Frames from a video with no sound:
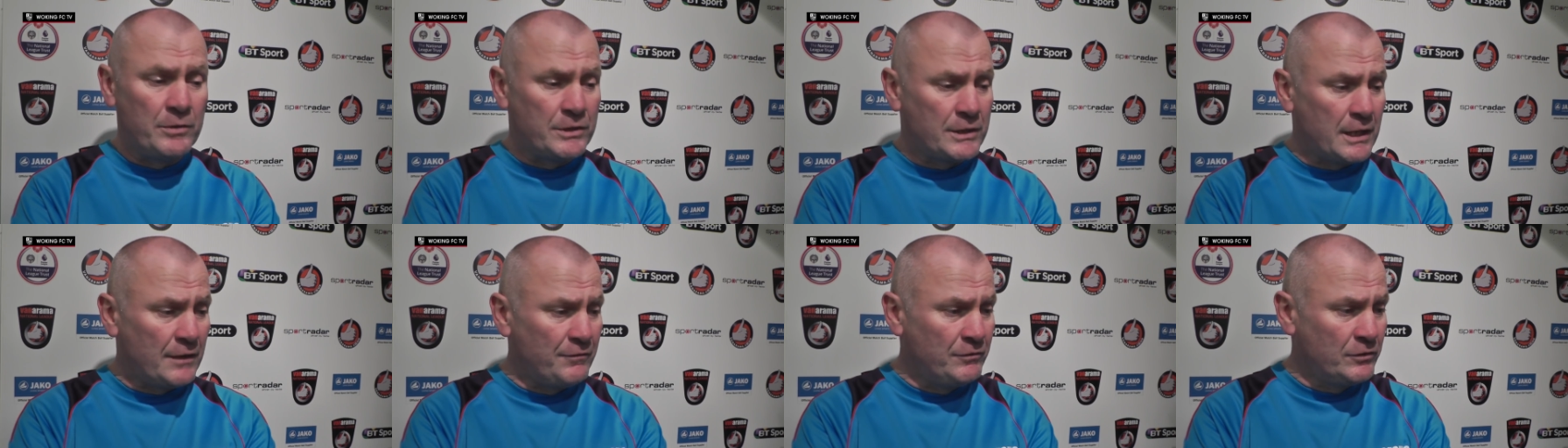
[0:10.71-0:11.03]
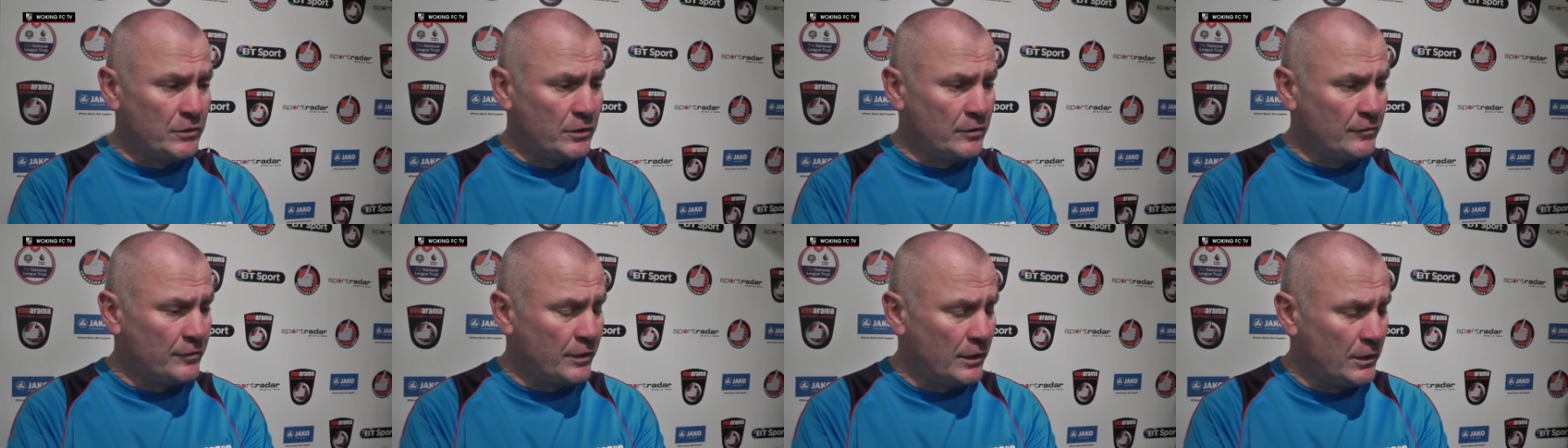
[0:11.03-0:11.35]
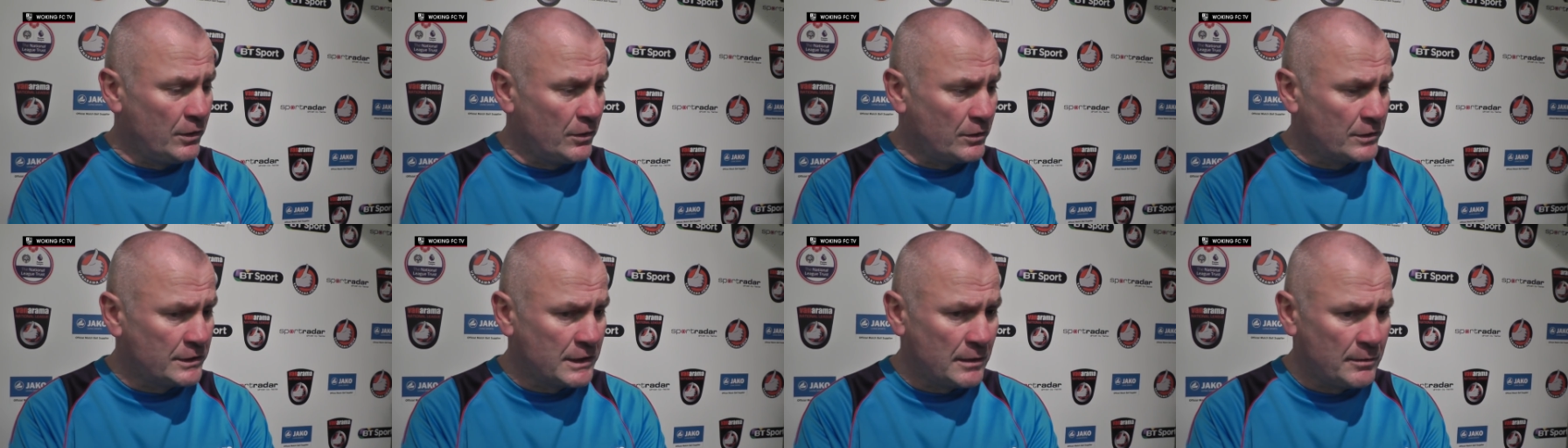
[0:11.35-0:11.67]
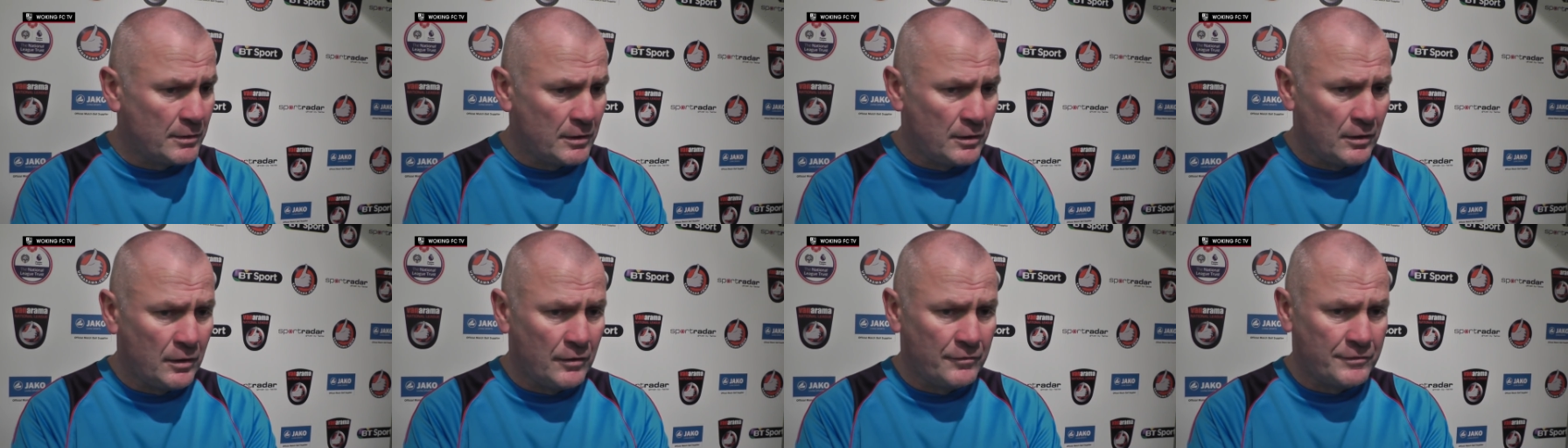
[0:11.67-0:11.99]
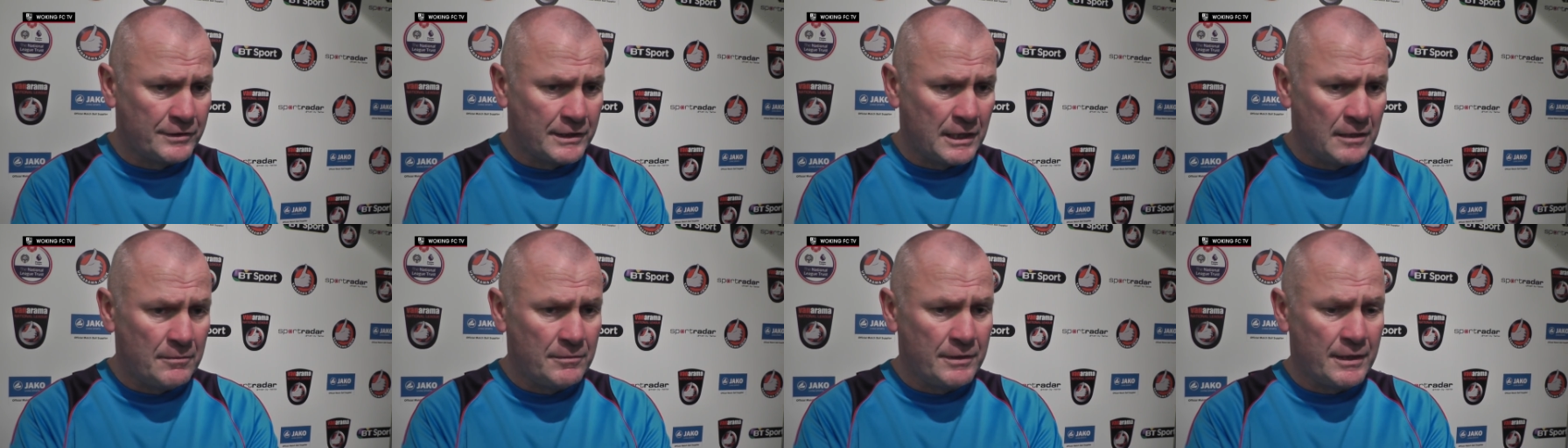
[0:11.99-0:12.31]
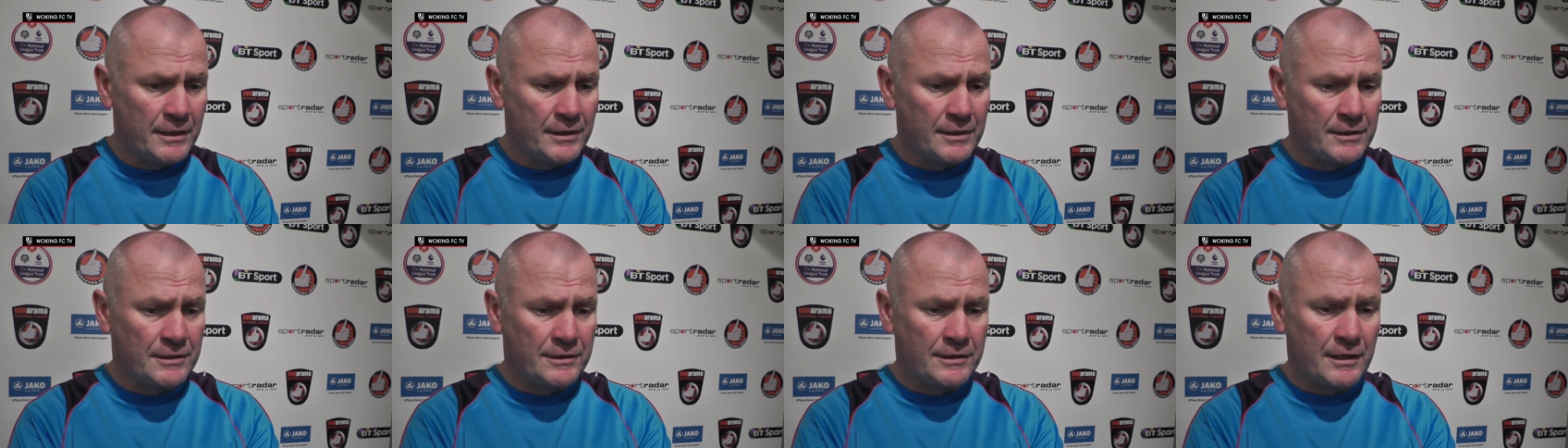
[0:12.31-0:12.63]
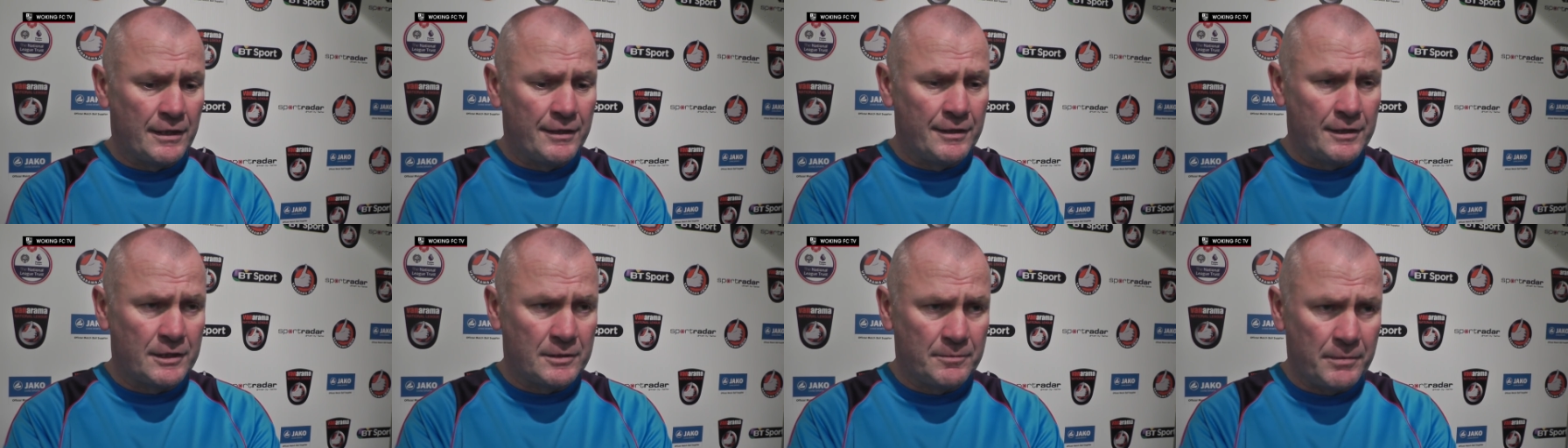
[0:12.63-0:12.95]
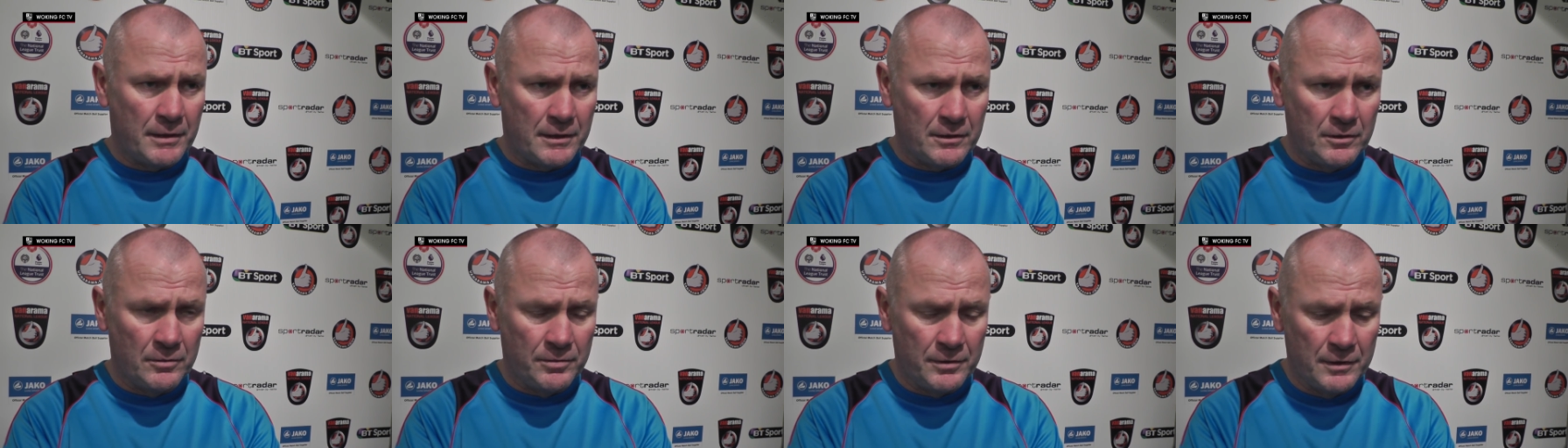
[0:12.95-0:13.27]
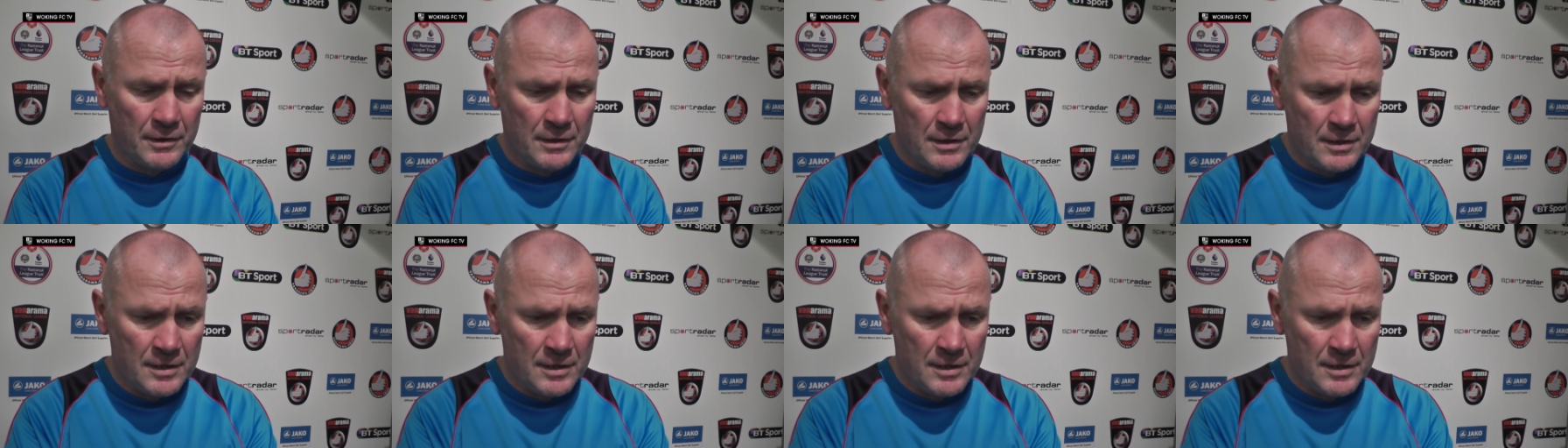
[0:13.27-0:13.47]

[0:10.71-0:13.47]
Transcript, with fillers: which I haven't done for a long time at half time, getting the standards back up.